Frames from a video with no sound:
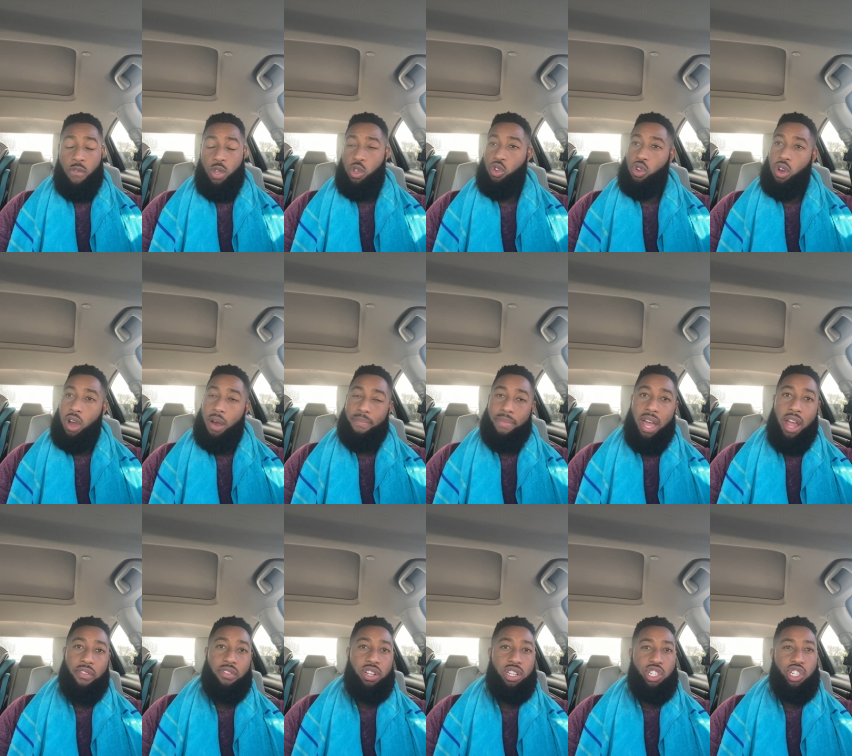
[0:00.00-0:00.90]
You know, I'm
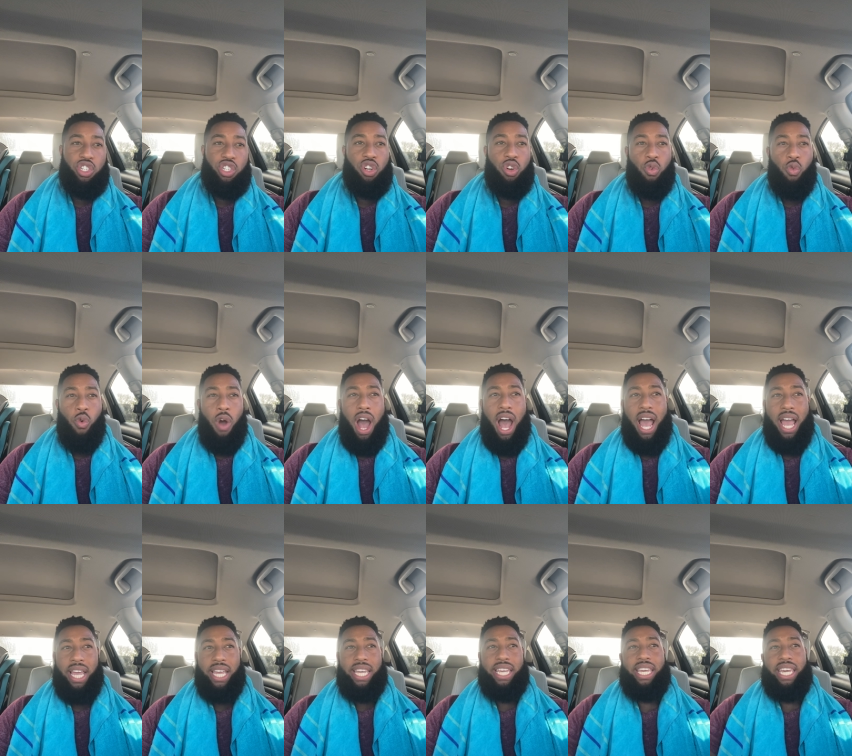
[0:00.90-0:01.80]
not really sure
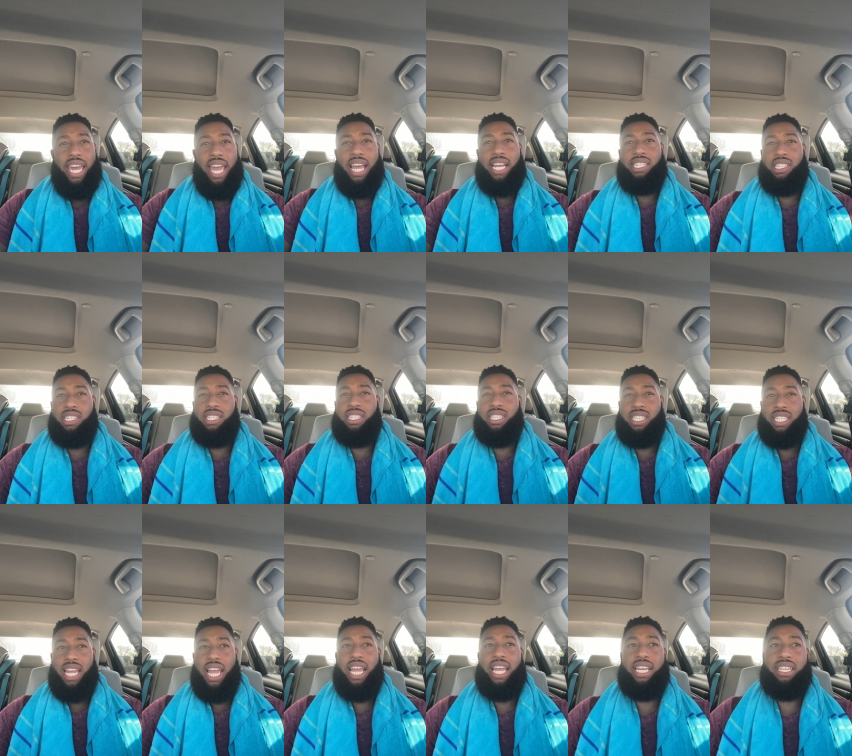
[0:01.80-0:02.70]
why he can't just
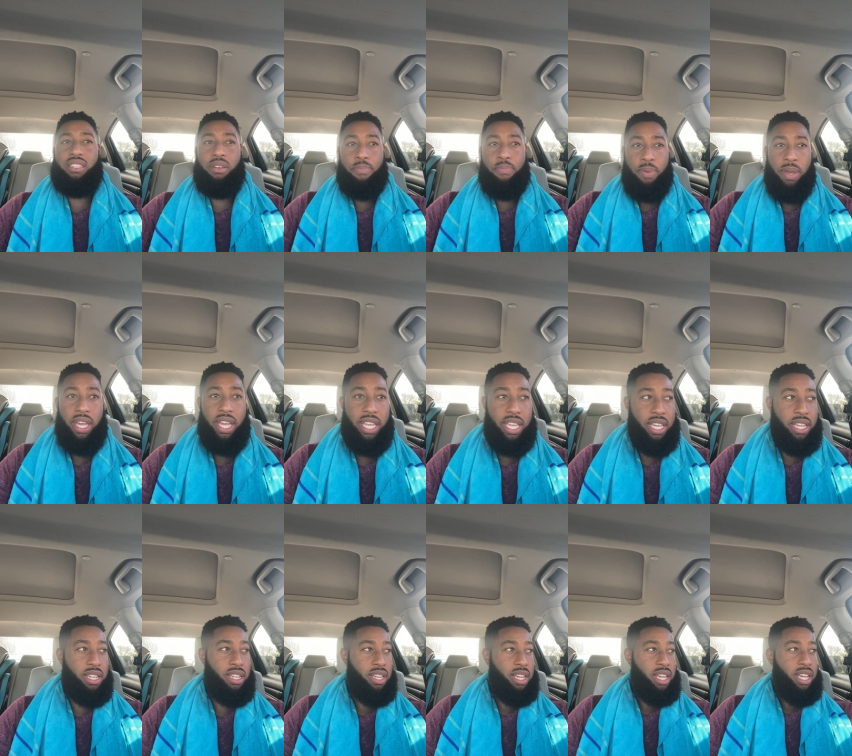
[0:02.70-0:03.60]
state his
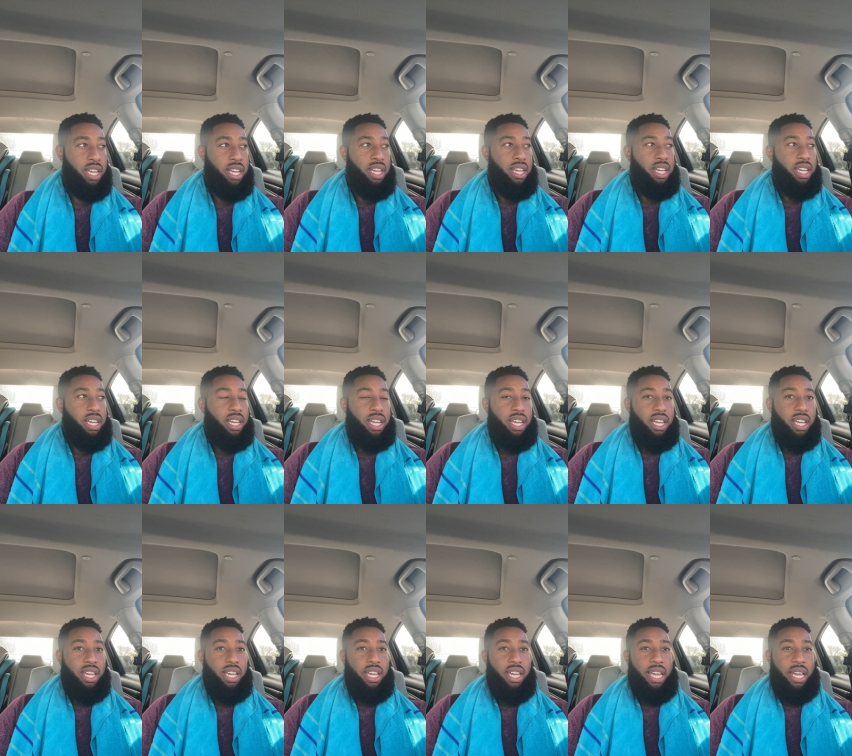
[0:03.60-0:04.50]
opinion
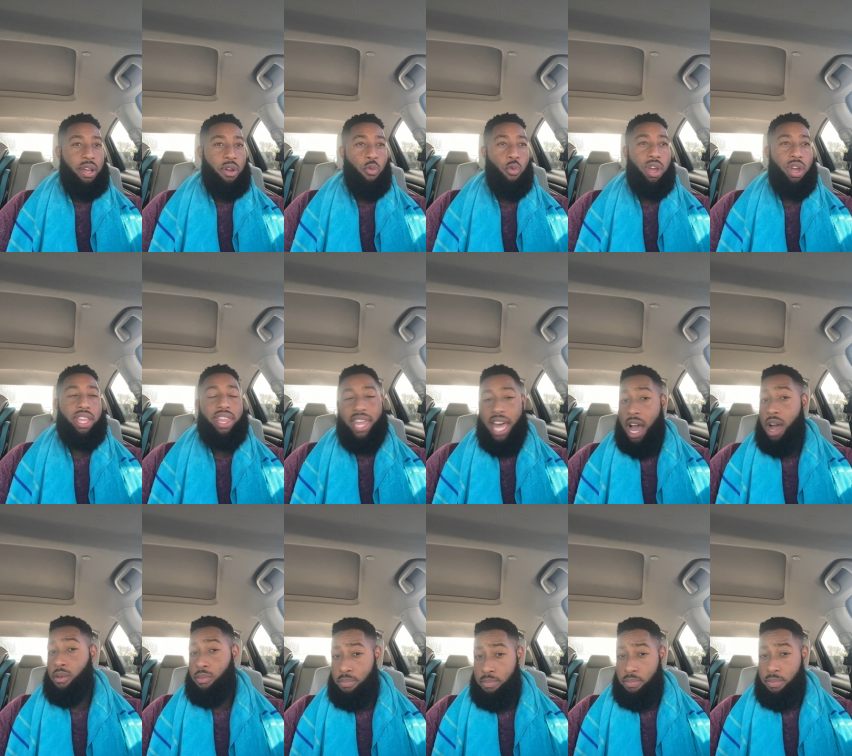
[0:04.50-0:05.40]

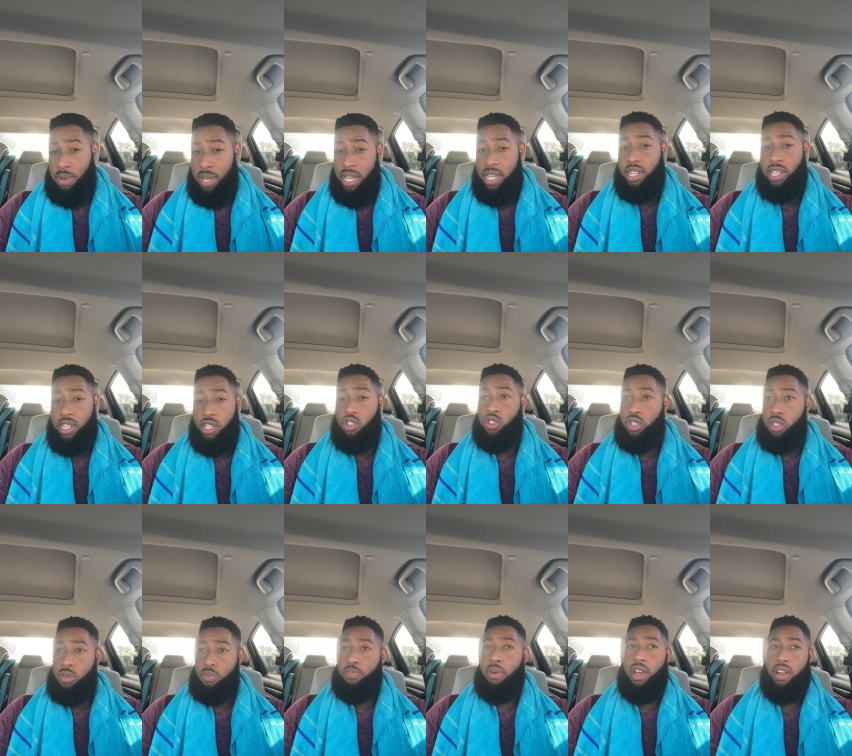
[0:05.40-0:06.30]
without being
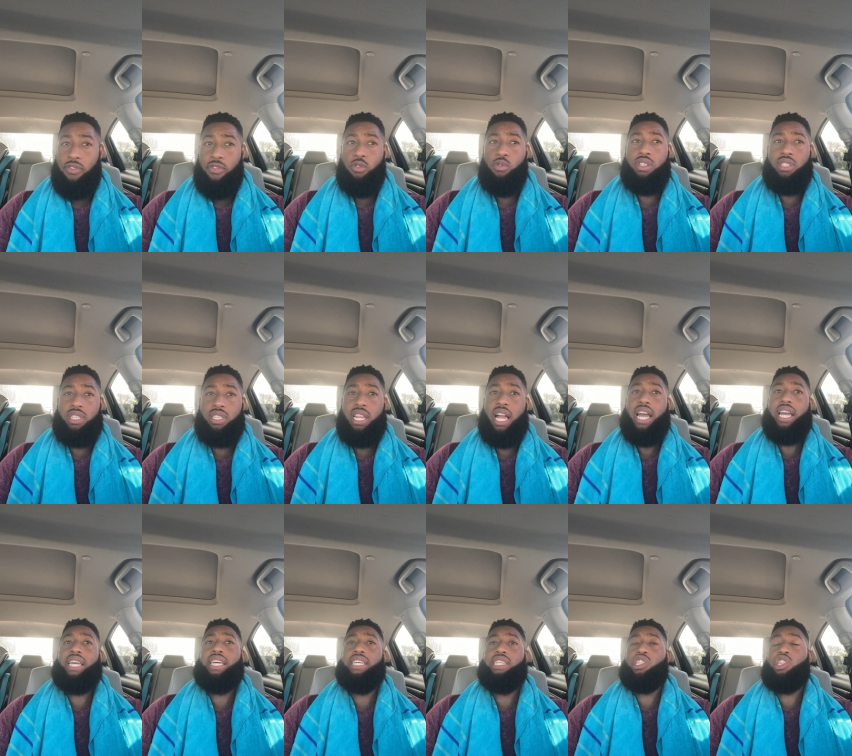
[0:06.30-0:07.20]
disrespectful. It's
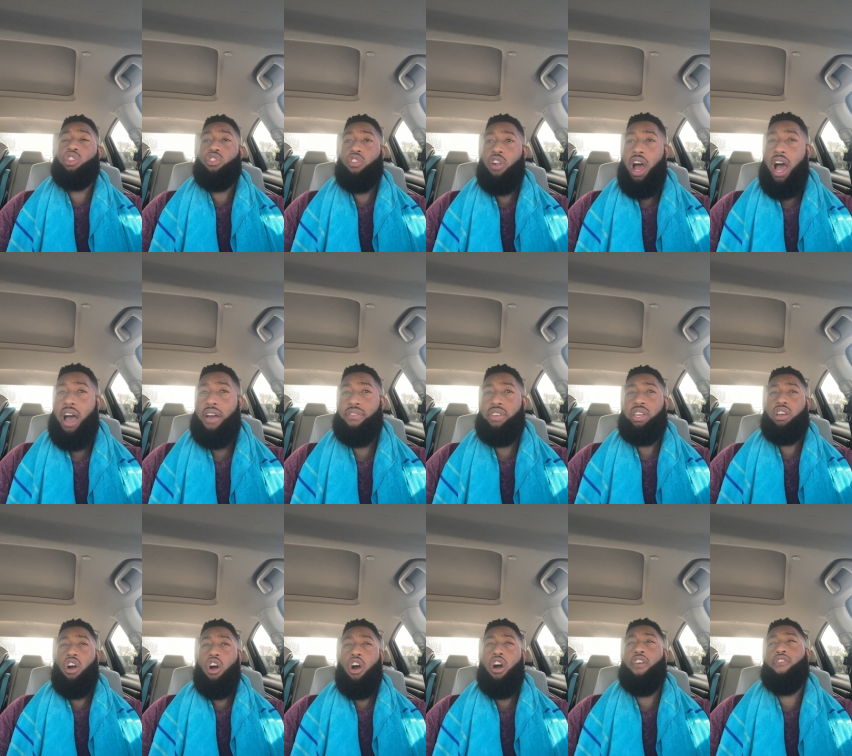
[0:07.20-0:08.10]
like he's
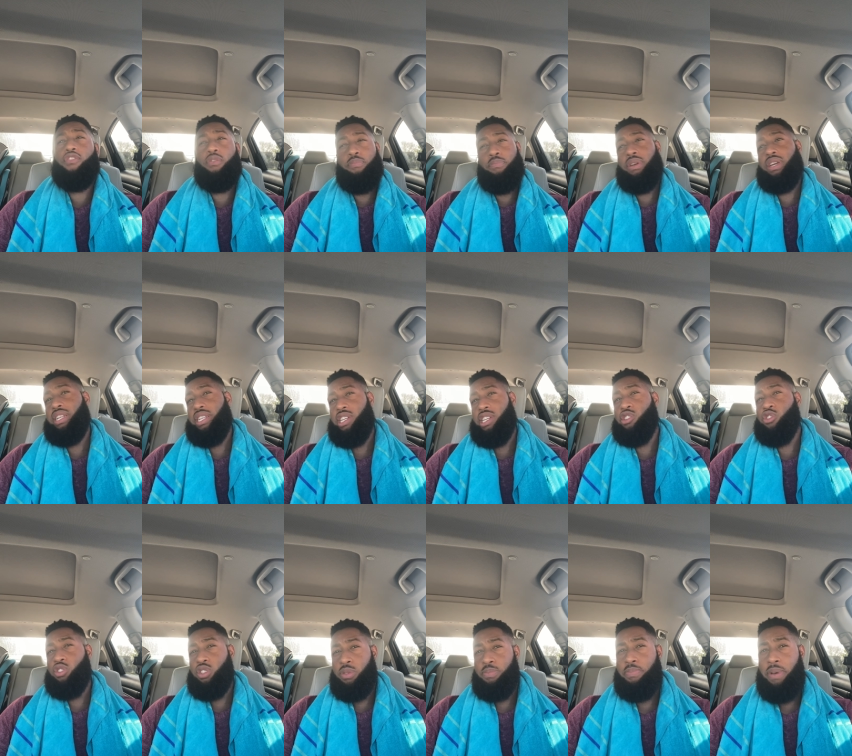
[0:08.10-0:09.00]
thriving off of being
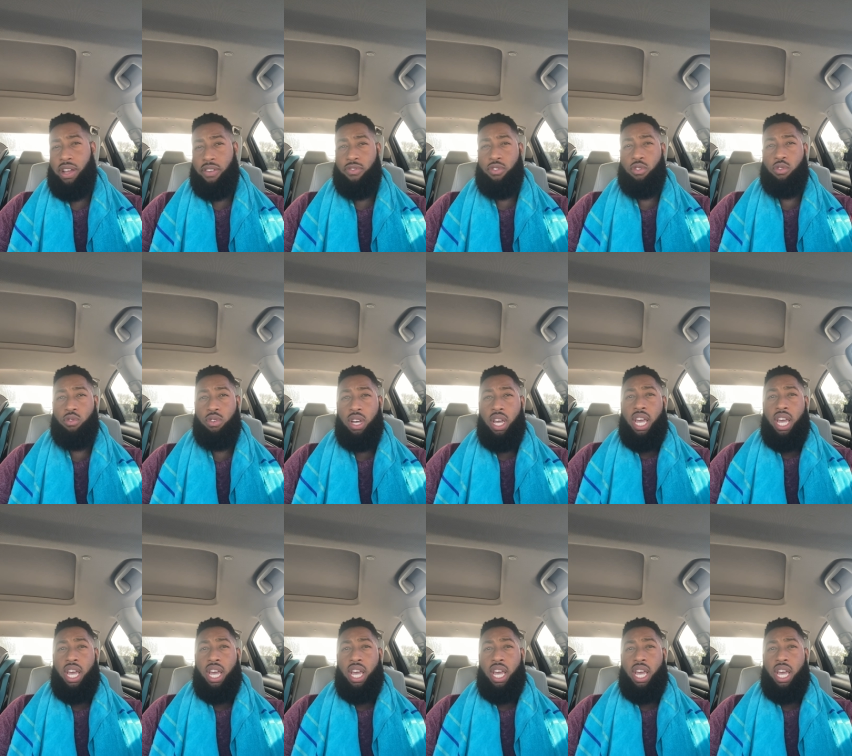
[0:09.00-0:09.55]
disrespectful.